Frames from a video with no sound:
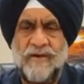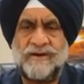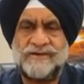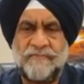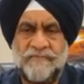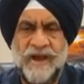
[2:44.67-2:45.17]

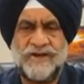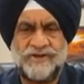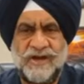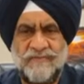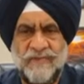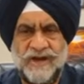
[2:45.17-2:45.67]
or supply
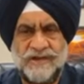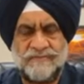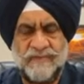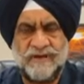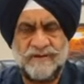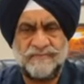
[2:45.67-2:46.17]
chain
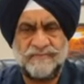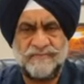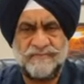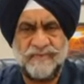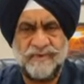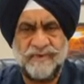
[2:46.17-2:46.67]
management.
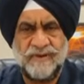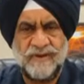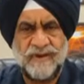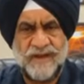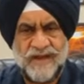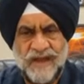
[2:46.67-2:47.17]

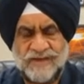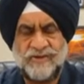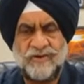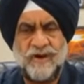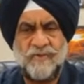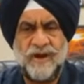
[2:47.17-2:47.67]

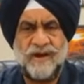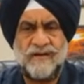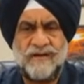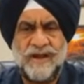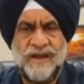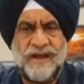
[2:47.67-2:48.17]
As you are
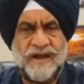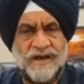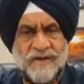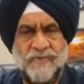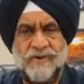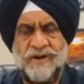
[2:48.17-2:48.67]
aware,
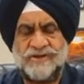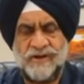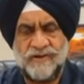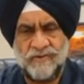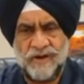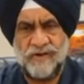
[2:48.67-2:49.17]
any
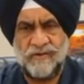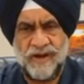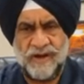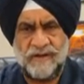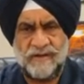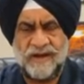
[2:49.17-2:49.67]
production unit
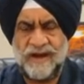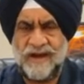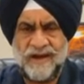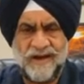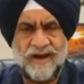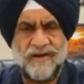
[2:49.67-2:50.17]
today in
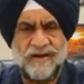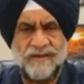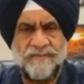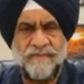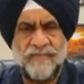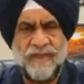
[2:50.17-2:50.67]
any
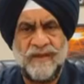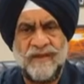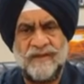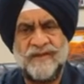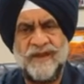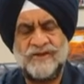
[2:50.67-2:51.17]
country,
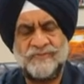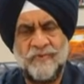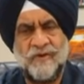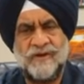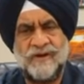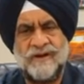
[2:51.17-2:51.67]
they
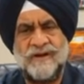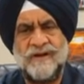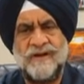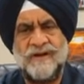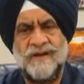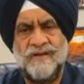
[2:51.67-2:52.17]
export.
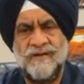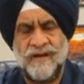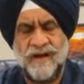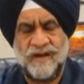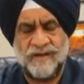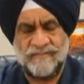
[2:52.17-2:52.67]

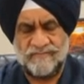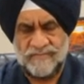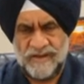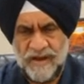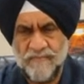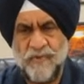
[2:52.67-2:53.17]

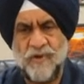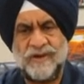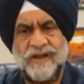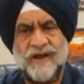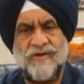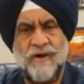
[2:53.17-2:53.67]
They
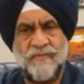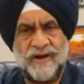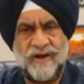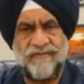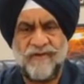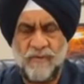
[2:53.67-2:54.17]
import their raw
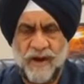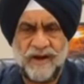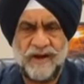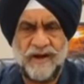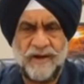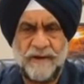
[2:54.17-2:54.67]
material from
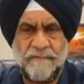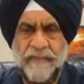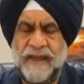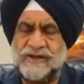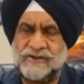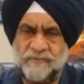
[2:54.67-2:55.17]
one country
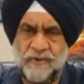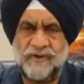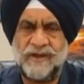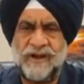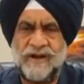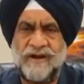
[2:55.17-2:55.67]
and
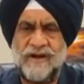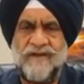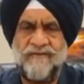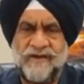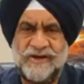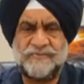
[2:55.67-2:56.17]
export their
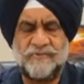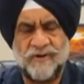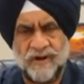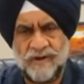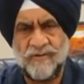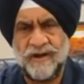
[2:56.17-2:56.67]
finished
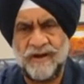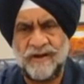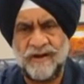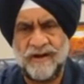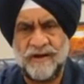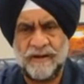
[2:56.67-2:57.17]
product to
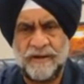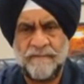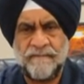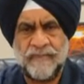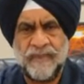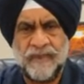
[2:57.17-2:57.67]
another country.